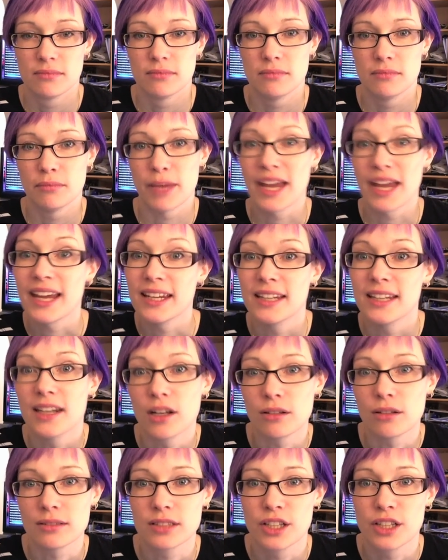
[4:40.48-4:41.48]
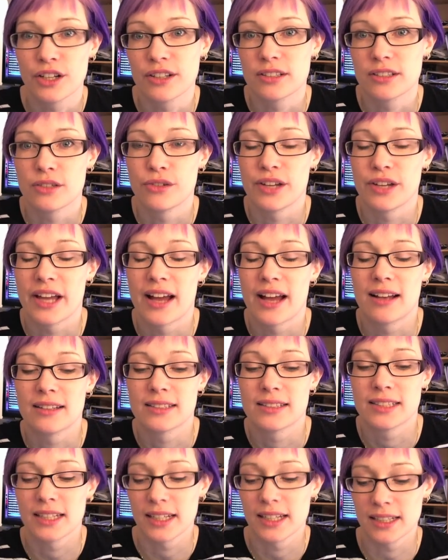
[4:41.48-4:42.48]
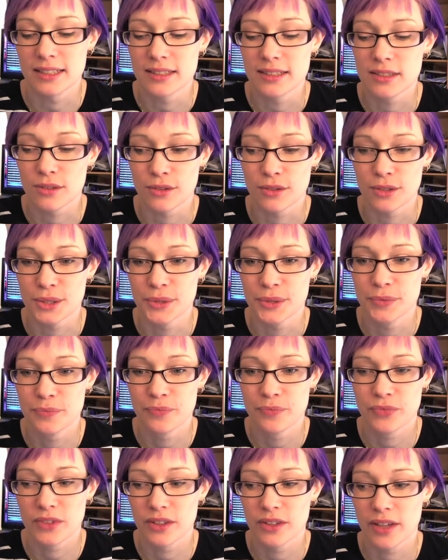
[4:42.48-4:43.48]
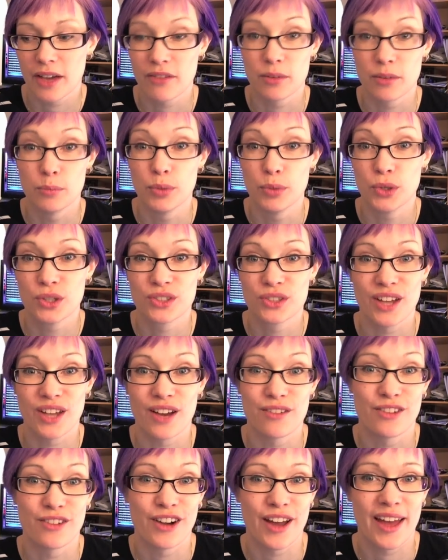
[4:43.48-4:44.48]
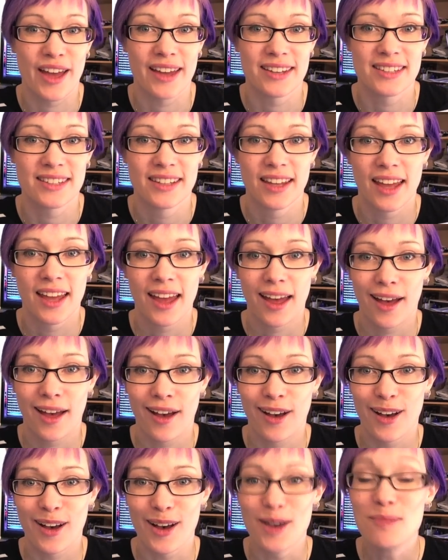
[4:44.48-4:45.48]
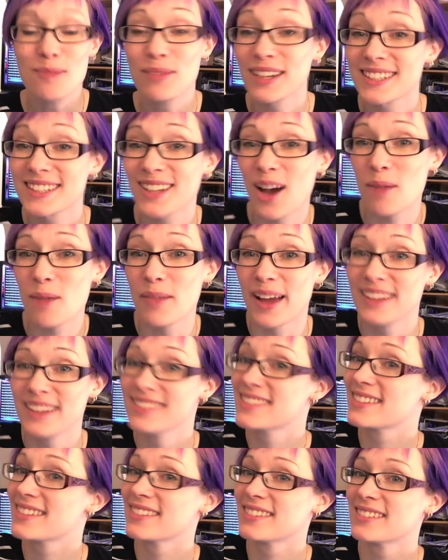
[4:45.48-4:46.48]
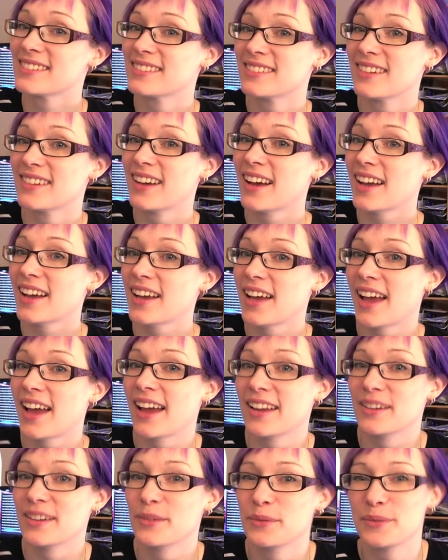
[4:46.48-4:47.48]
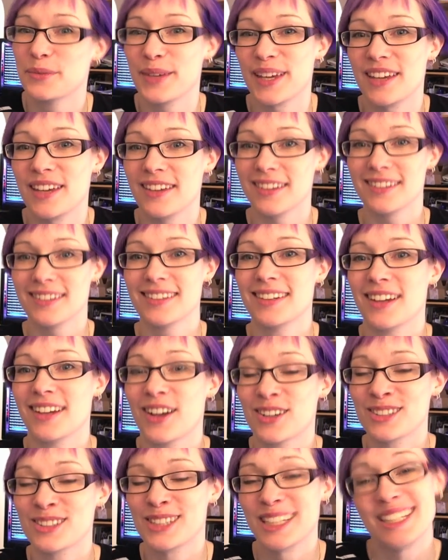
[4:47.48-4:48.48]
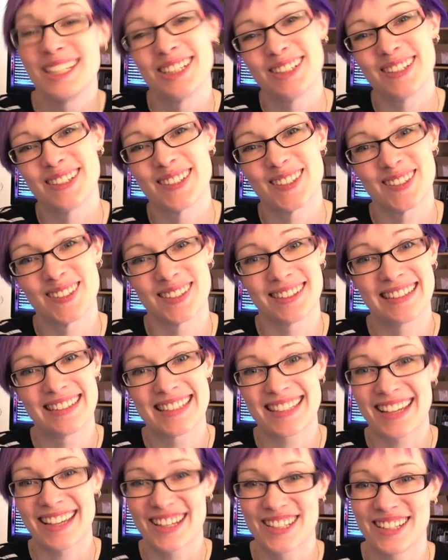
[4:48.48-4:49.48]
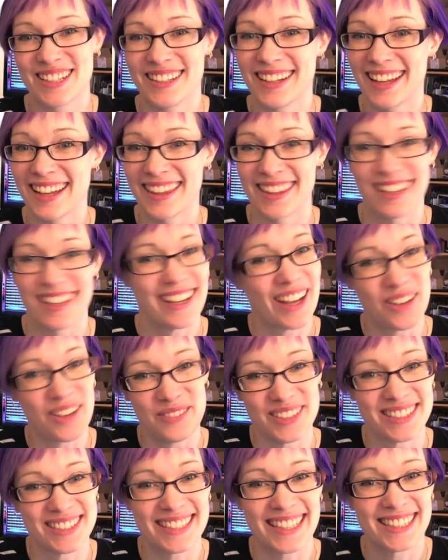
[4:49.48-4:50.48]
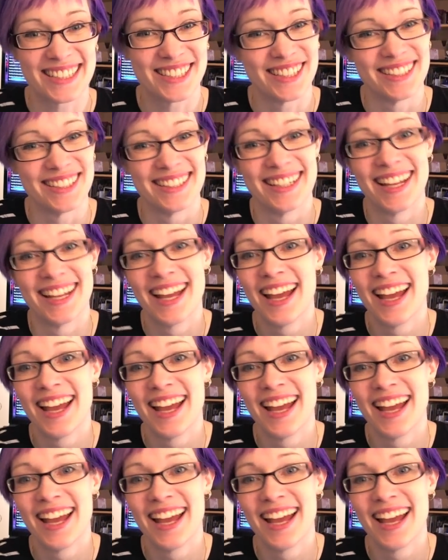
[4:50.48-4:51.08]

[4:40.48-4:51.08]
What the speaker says: made in alternative realities, or have any books you have read? Please comment, and we continue this discussion in the comment section.